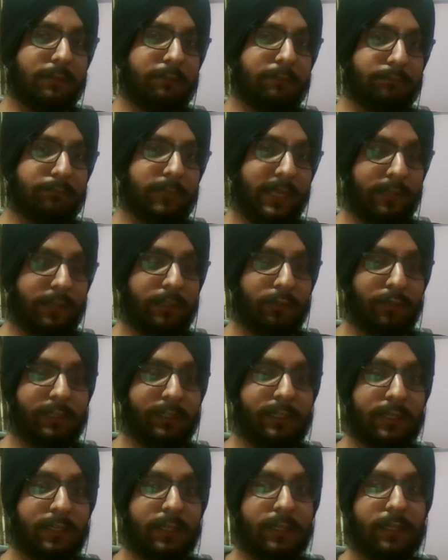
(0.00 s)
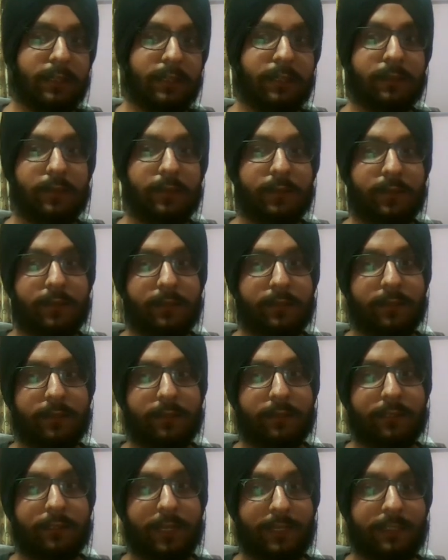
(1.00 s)
like in
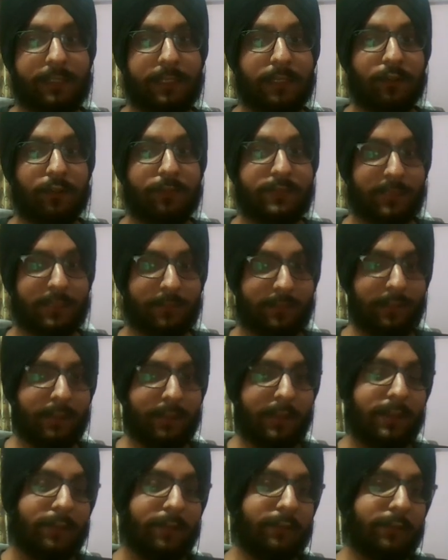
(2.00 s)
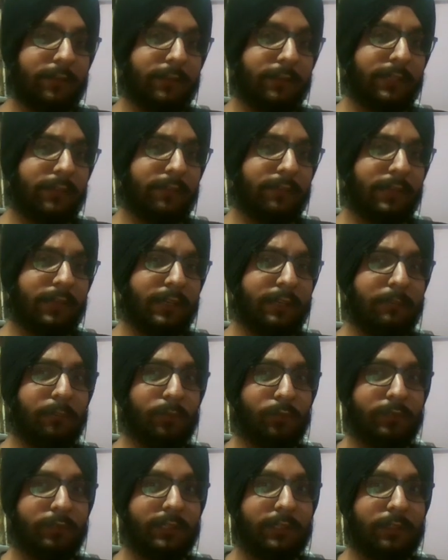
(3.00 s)
2019 of summer, there were like more
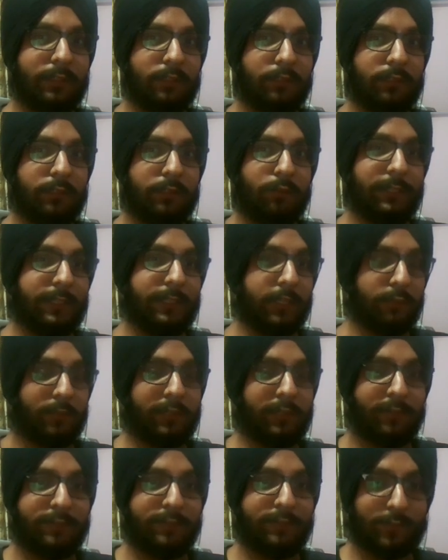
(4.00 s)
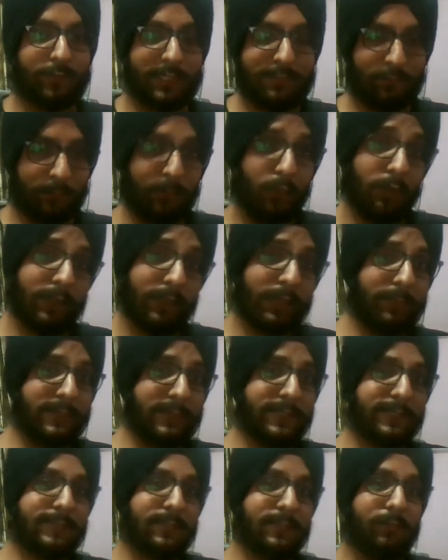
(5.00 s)
than 20-25 students from Goa campus
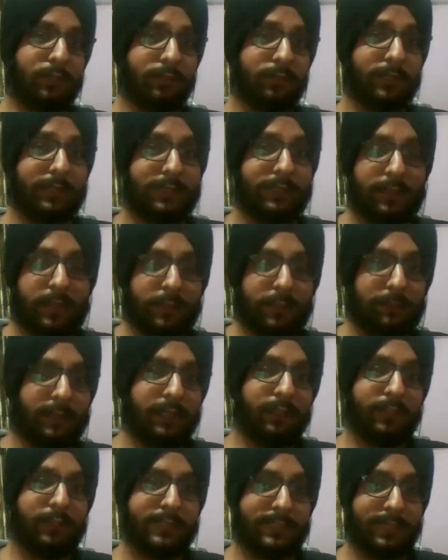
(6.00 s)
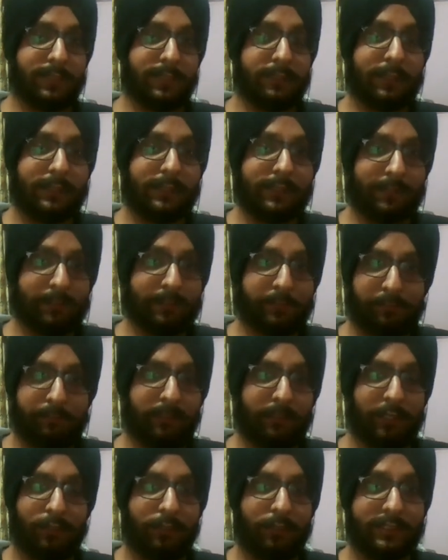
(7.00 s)
itself to that particular CS,
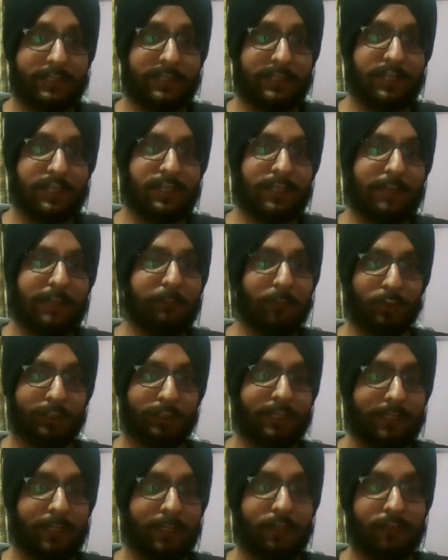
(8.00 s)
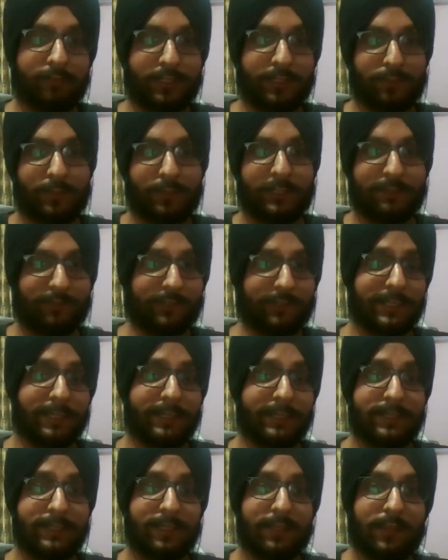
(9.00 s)
particular station, and more than 10 of the students were
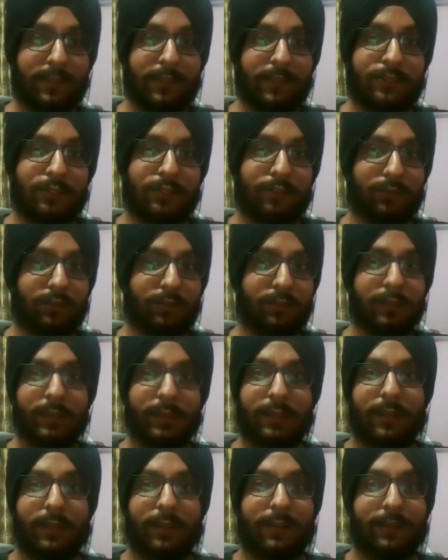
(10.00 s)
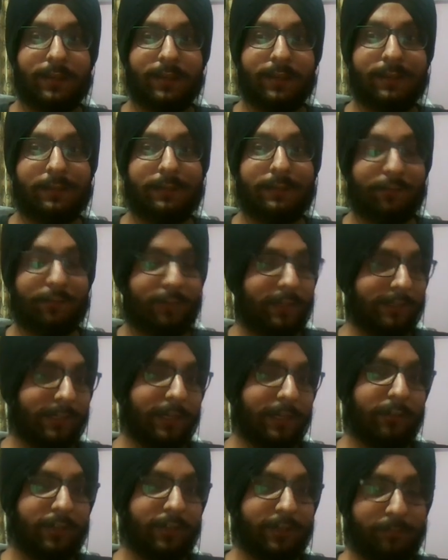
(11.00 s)
CS. So the work that
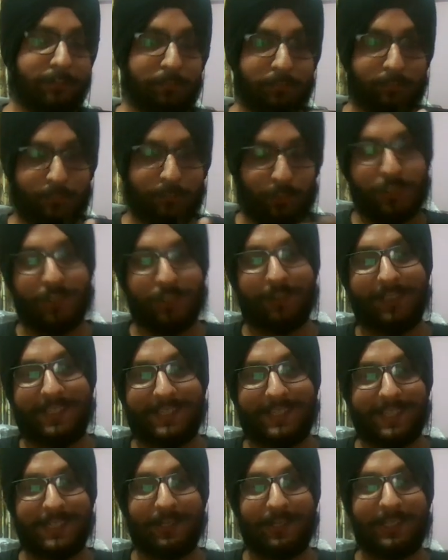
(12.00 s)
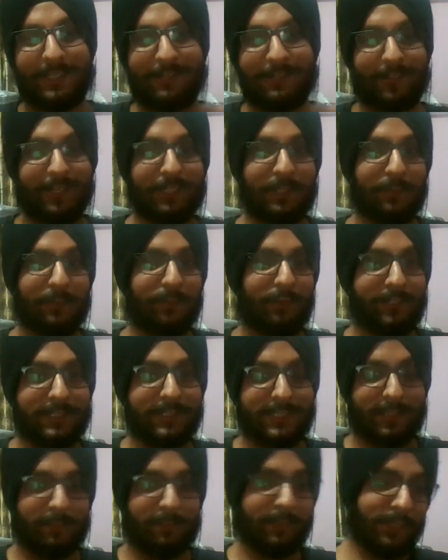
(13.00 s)
we did, most of the CS students worked upon
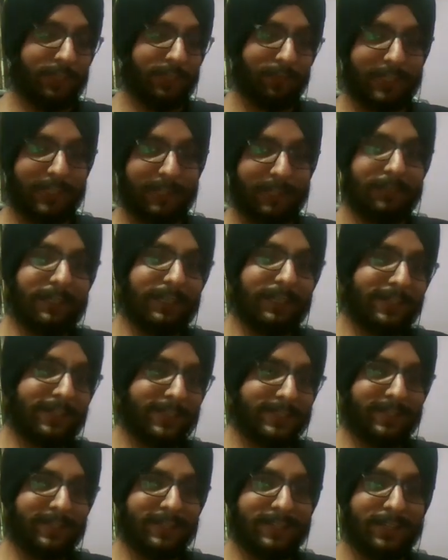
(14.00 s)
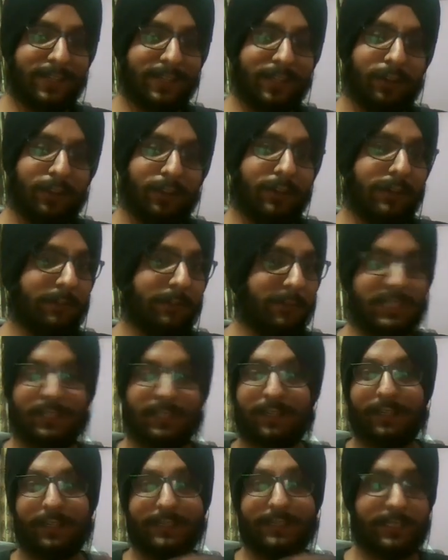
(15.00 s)
some kind of deep learning research or machine
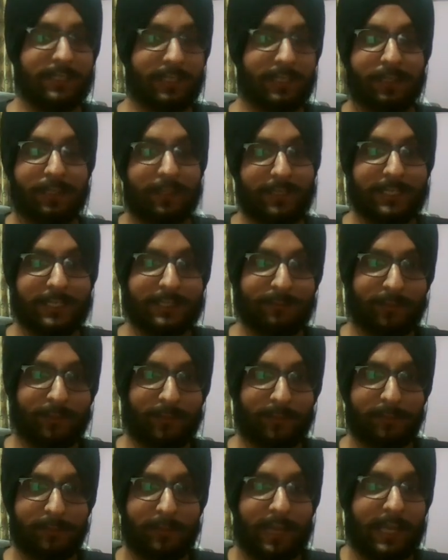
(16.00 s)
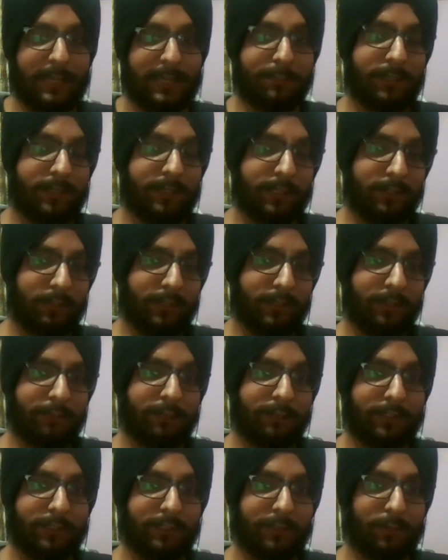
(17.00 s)
learning research, any research problem. I particularly
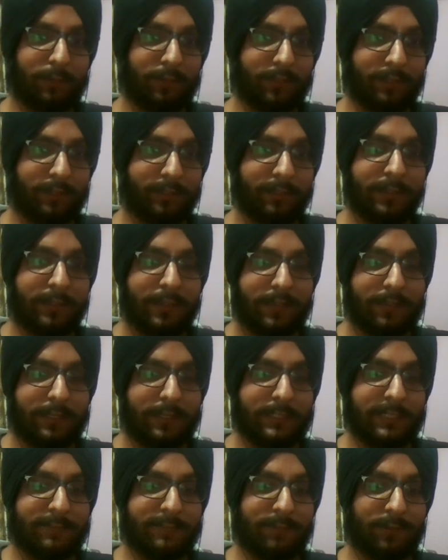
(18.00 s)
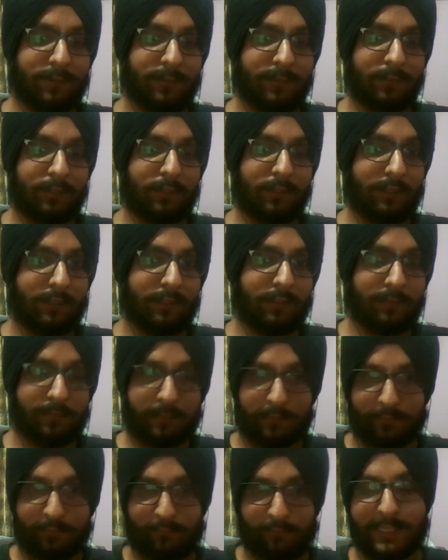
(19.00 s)
worked upon a research problem called
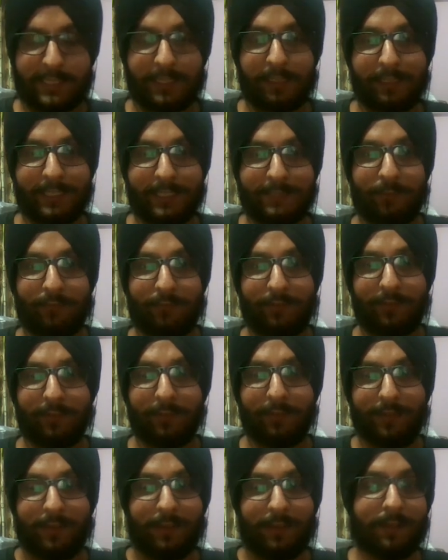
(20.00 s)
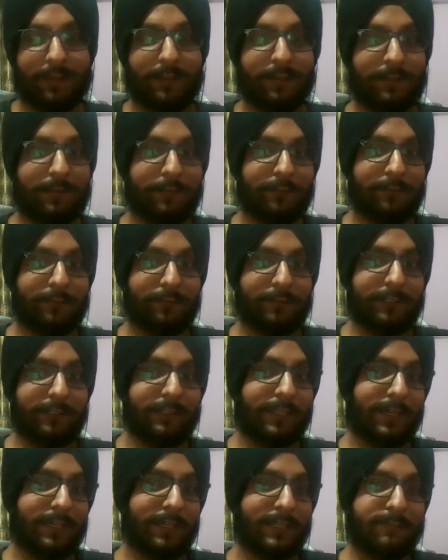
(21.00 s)
face anti-spoofing, but
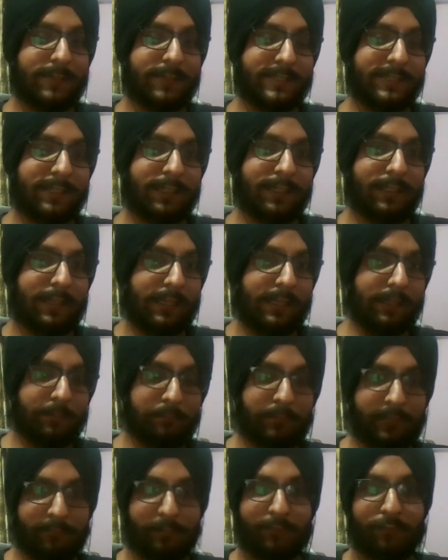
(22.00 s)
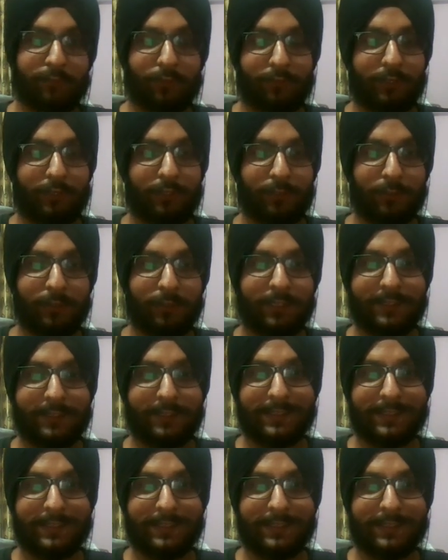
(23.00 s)
that is basically like before 1 or 2 years,